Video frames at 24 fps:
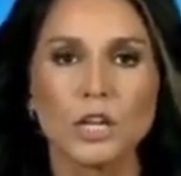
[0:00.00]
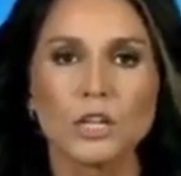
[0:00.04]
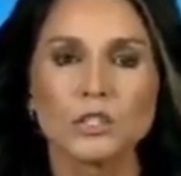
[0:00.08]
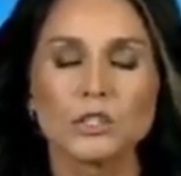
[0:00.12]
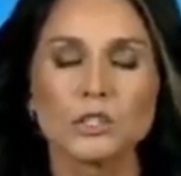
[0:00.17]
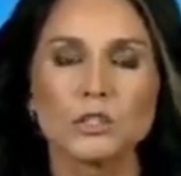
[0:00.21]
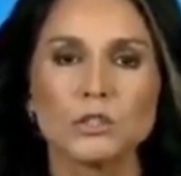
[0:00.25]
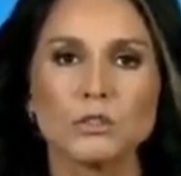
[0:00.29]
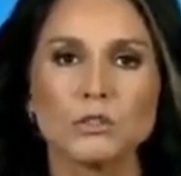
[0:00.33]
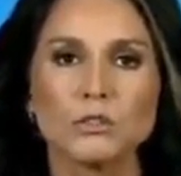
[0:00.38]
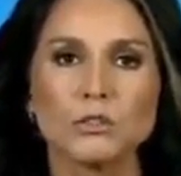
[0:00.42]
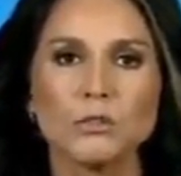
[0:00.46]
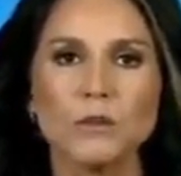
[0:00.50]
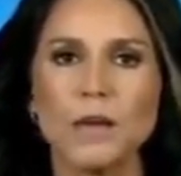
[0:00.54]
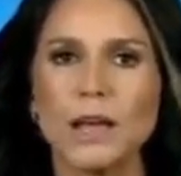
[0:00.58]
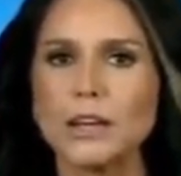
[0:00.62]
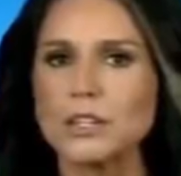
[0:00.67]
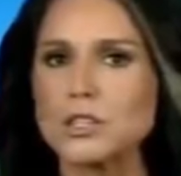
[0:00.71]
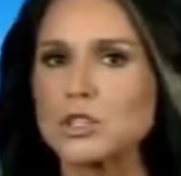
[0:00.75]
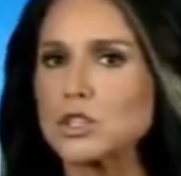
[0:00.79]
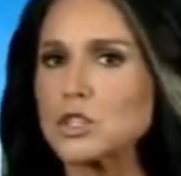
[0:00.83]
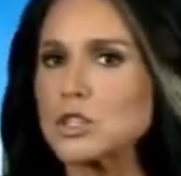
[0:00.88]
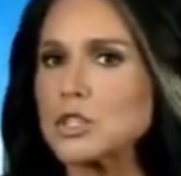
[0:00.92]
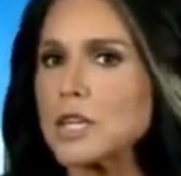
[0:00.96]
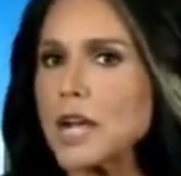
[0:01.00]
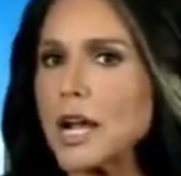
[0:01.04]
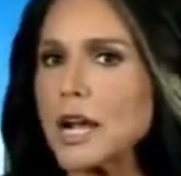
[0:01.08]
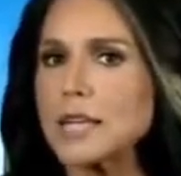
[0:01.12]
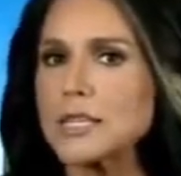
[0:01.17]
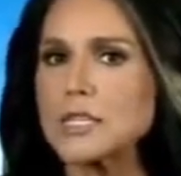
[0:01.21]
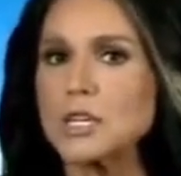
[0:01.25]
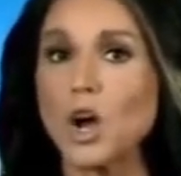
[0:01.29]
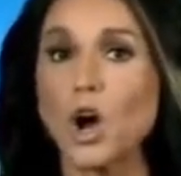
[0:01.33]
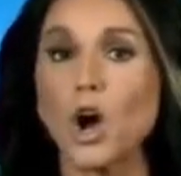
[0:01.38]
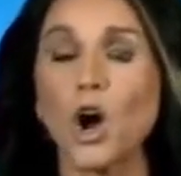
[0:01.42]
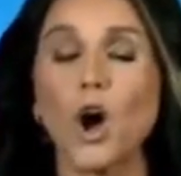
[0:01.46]
to
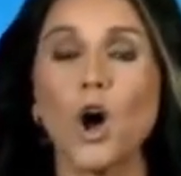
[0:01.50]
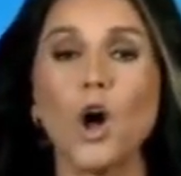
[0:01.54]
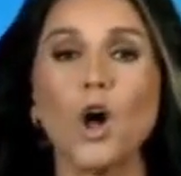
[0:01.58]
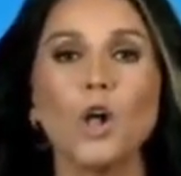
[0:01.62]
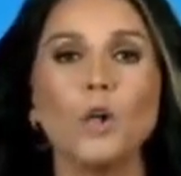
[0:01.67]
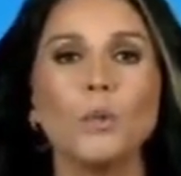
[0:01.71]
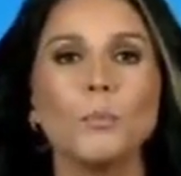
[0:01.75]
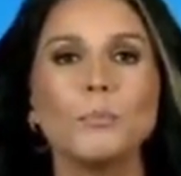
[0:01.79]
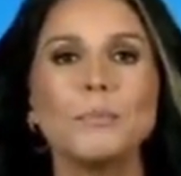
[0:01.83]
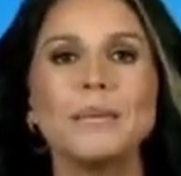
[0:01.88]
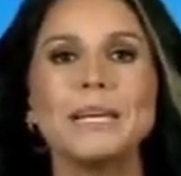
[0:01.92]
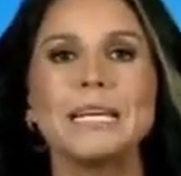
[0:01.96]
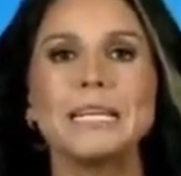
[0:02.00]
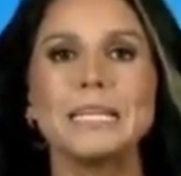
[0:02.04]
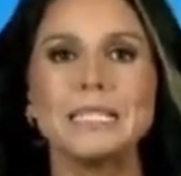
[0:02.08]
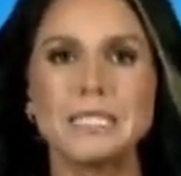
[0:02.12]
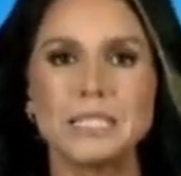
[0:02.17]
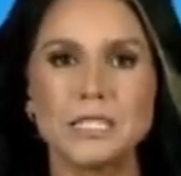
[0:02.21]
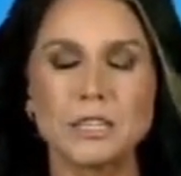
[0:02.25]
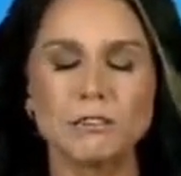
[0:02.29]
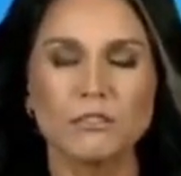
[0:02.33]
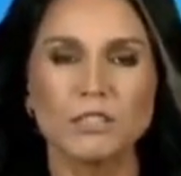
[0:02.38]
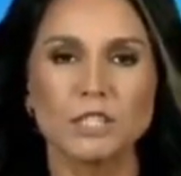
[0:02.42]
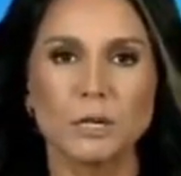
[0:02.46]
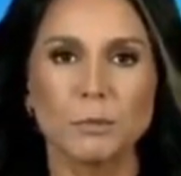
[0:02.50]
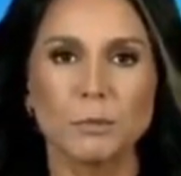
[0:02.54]
exercise all means of